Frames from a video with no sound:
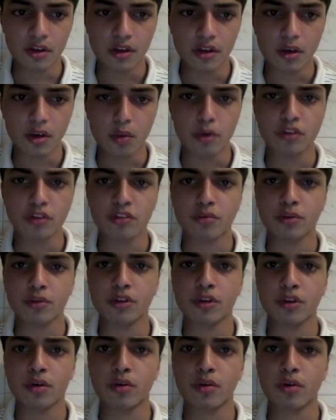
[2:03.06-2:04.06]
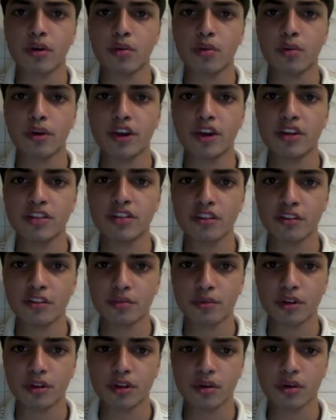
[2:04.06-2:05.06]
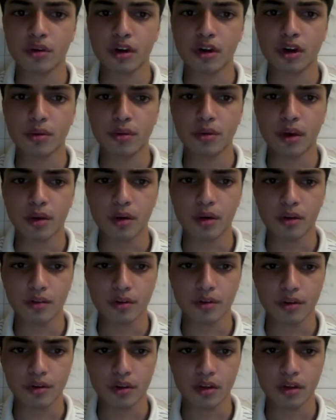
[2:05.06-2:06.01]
Wages will go up, however,